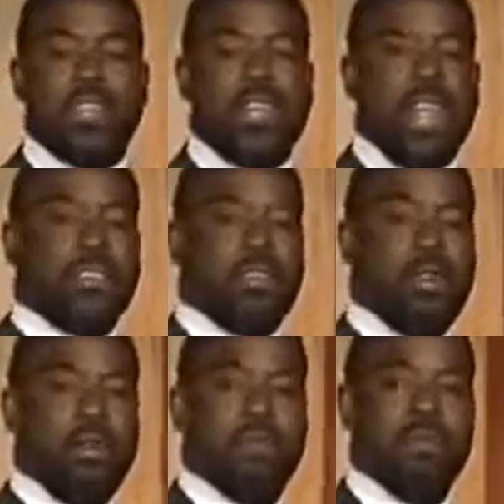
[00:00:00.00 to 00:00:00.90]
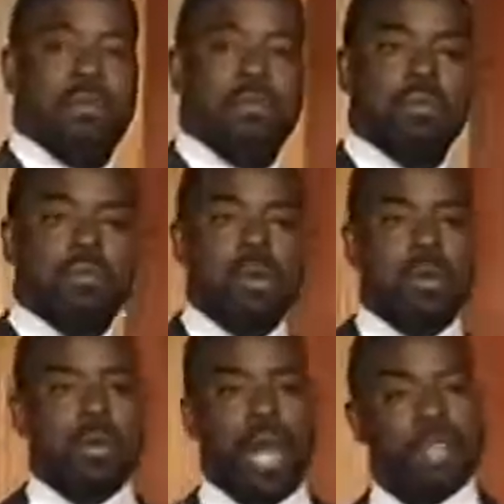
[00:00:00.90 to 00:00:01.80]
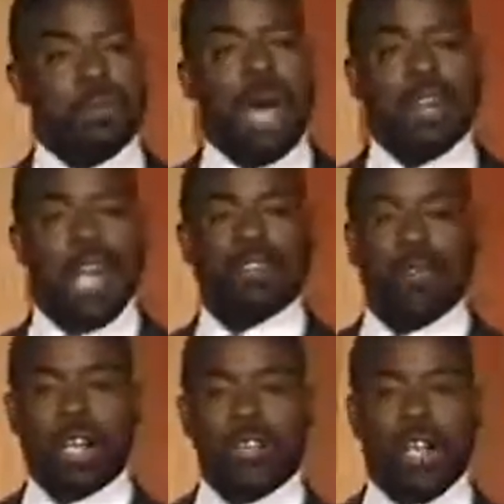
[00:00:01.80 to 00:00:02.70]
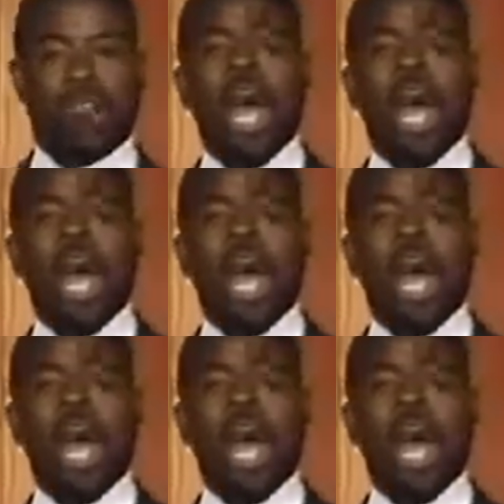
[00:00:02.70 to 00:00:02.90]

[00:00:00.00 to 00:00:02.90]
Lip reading: to the next store. You like to buy a nice working television?